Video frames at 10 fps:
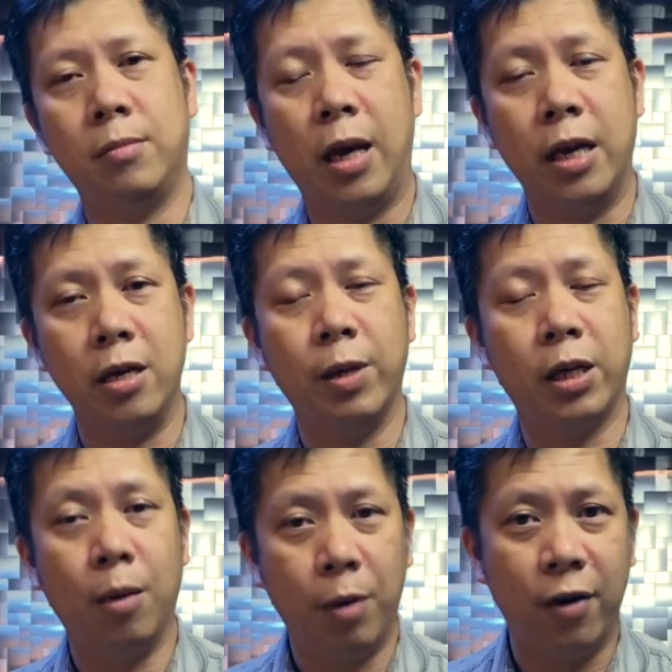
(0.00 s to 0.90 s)
I even
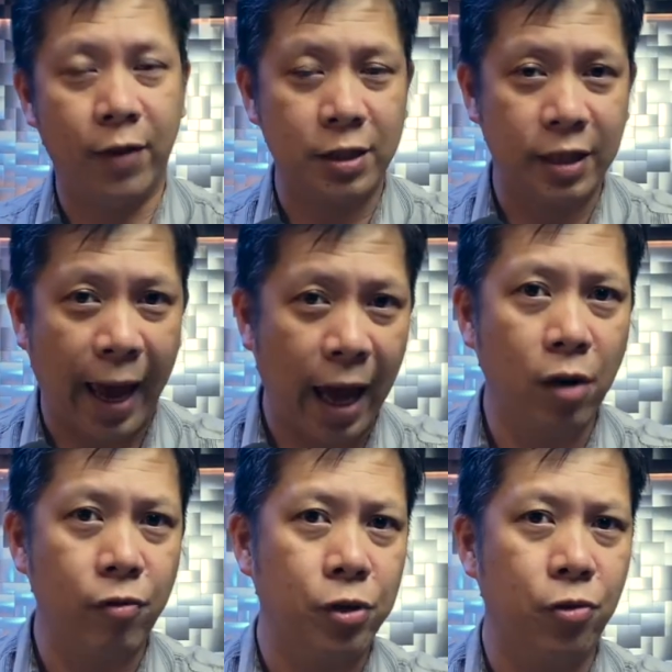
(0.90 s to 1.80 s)
come off as
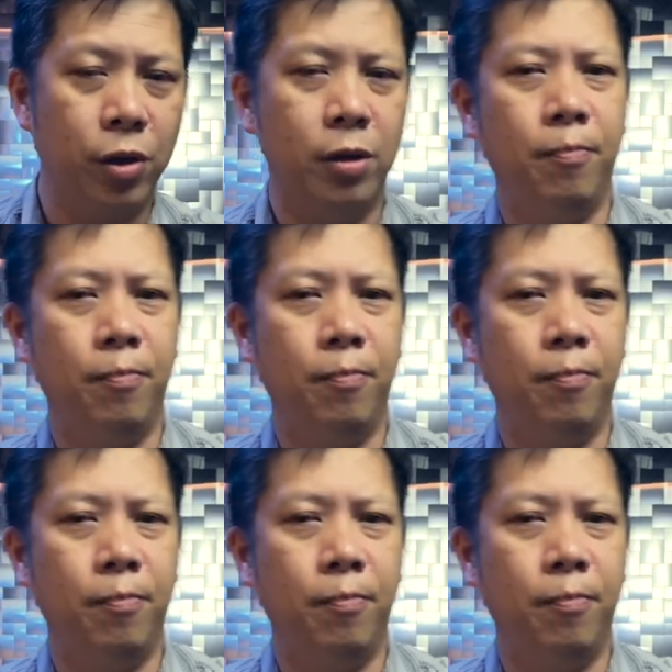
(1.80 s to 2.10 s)
angry to her.